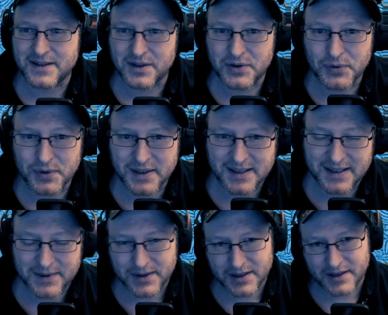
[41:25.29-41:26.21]

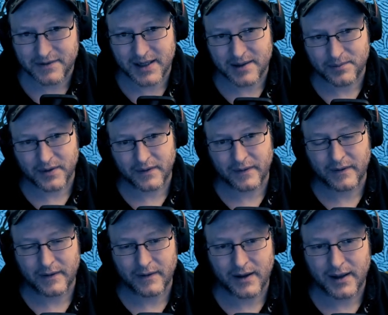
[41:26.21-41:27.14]
accordingly, we could have had a presence
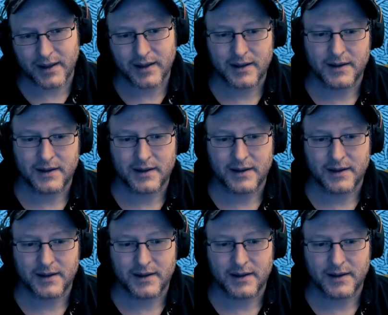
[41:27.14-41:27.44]
in there.